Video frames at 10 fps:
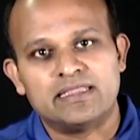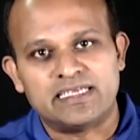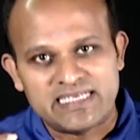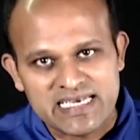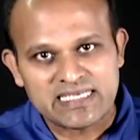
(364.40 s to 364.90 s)
The
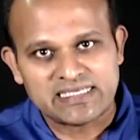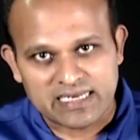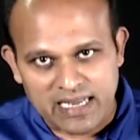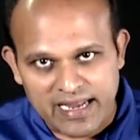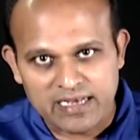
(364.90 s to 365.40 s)
TLS
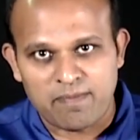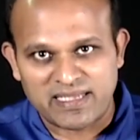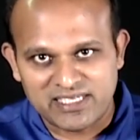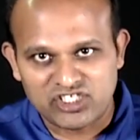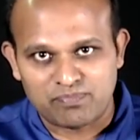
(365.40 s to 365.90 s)
client
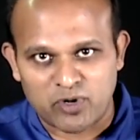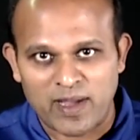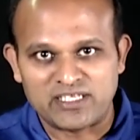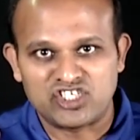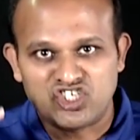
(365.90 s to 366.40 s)
message
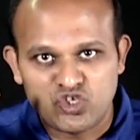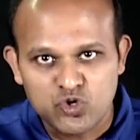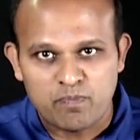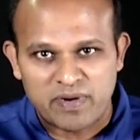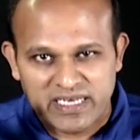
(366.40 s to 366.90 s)
provides
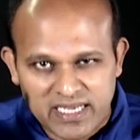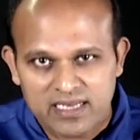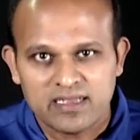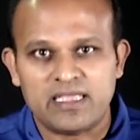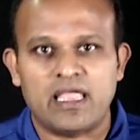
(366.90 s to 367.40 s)
two
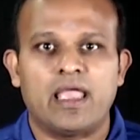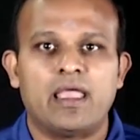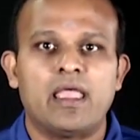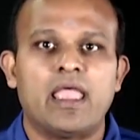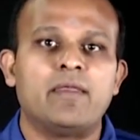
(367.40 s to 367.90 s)
particularly
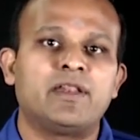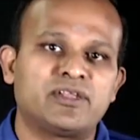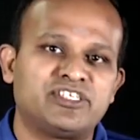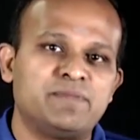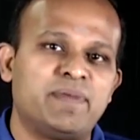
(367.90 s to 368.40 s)

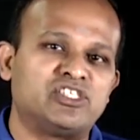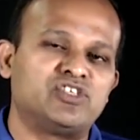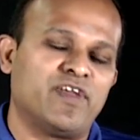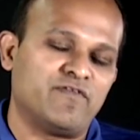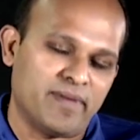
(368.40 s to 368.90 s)
interesting pieces
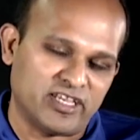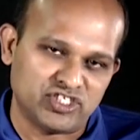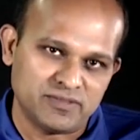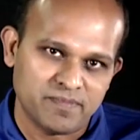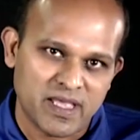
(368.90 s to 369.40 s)
of
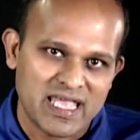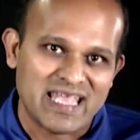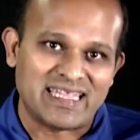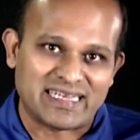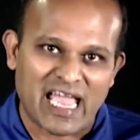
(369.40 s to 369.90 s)
information
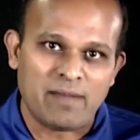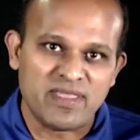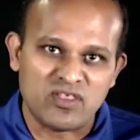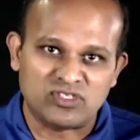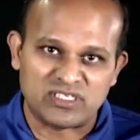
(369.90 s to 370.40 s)
that can be
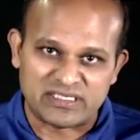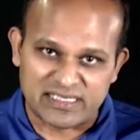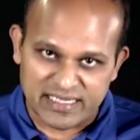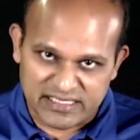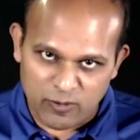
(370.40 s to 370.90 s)
used to
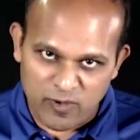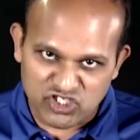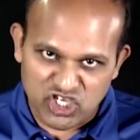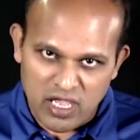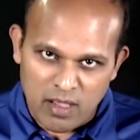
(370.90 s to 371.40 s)

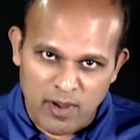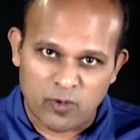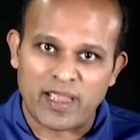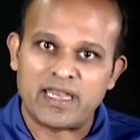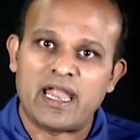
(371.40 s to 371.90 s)
distinguish
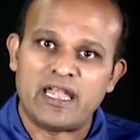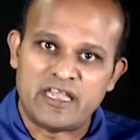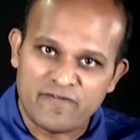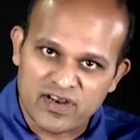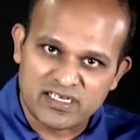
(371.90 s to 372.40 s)
between
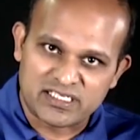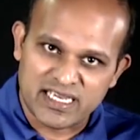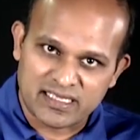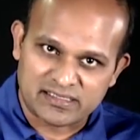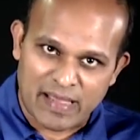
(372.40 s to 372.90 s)
different
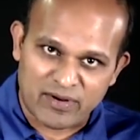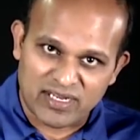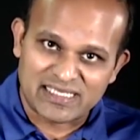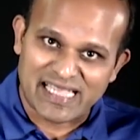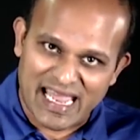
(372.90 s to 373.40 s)
TLS
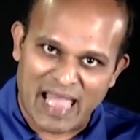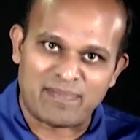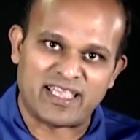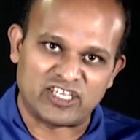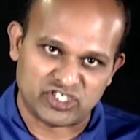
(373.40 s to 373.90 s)
libraries and
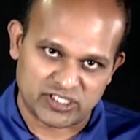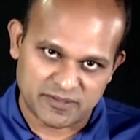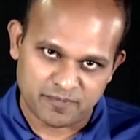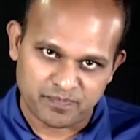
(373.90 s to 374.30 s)
applications.